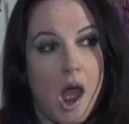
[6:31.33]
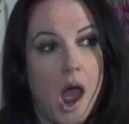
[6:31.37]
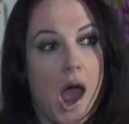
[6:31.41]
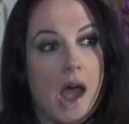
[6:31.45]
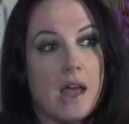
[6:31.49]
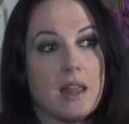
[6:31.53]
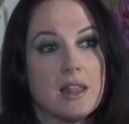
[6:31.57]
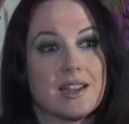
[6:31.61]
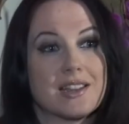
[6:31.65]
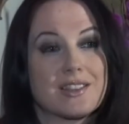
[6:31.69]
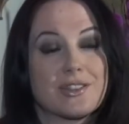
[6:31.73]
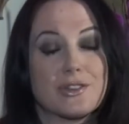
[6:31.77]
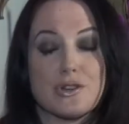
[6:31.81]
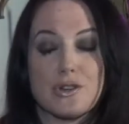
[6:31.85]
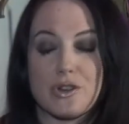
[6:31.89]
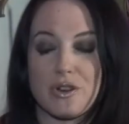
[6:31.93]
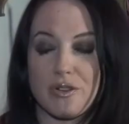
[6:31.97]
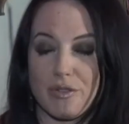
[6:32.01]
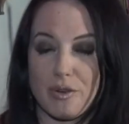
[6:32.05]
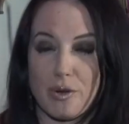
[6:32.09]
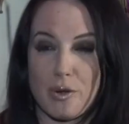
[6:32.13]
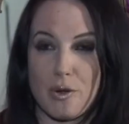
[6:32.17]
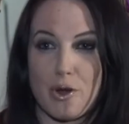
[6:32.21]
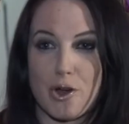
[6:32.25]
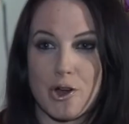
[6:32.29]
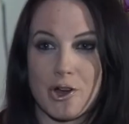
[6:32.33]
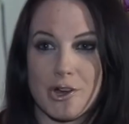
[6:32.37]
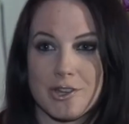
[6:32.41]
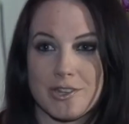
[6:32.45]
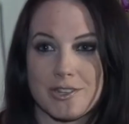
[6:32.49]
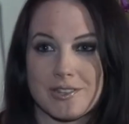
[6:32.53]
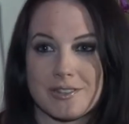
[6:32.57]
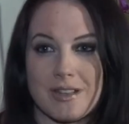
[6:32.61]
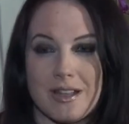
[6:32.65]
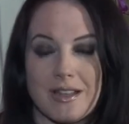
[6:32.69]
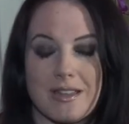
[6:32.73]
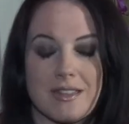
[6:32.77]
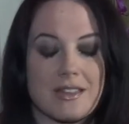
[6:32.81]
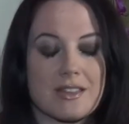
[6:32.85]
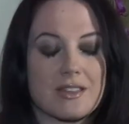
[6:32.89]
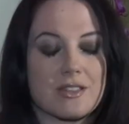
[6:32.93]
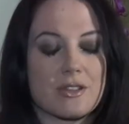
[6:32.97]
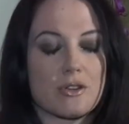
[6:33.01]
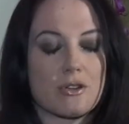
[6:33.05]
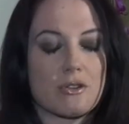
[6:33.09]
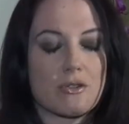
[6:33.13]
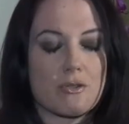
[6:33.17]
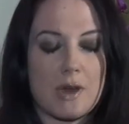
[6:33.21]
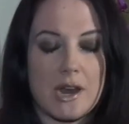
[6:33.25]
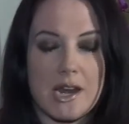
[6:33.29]
I like the Nervo girls. I think
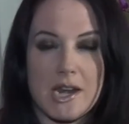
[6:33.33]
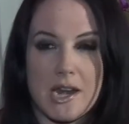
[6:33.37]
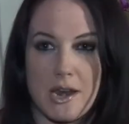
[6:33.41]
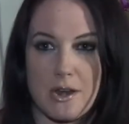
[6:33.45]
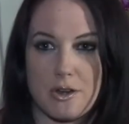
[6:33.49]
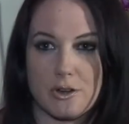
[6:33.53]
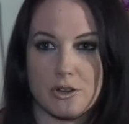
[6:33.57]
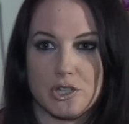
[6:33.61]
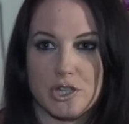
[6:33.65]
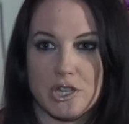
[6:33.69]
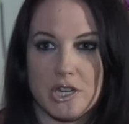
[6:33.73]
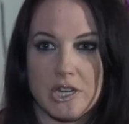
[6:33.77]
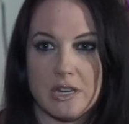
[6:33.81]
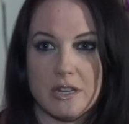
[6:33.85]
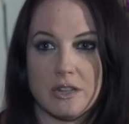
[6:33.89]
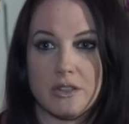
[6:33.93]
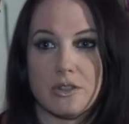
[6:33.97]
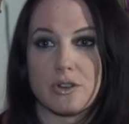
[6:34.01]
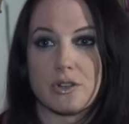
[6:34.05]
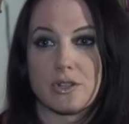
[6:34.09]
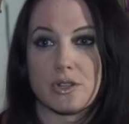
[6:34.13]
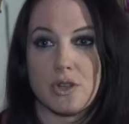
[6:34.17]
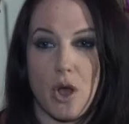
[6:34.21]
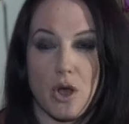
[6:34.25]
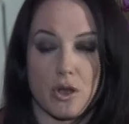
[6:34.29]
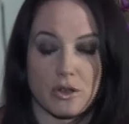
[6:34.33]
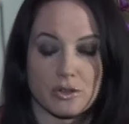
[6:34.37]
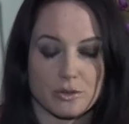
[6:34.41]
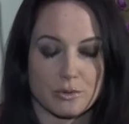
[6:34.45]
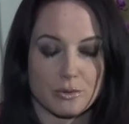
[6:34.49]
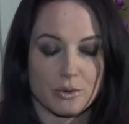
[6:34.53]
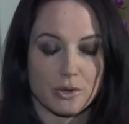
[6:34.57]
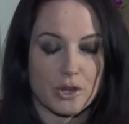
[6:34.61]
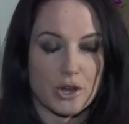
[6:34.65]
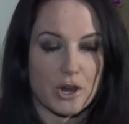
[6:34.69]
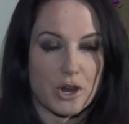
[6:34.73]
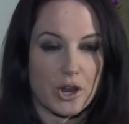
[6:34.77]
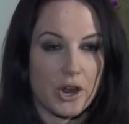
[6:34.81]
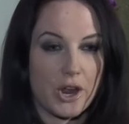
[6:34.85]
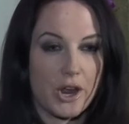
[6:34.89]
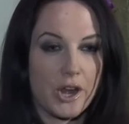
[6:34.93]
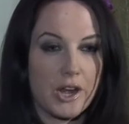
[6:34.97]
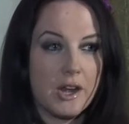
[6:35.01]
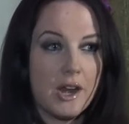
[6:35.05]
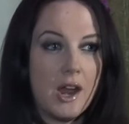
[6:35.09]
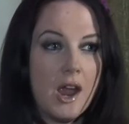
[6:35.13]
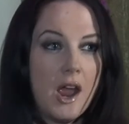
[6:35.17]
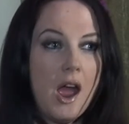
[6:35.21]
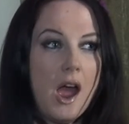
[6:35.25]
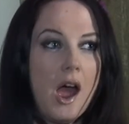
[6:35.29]
they're great energy. Their songs are really good.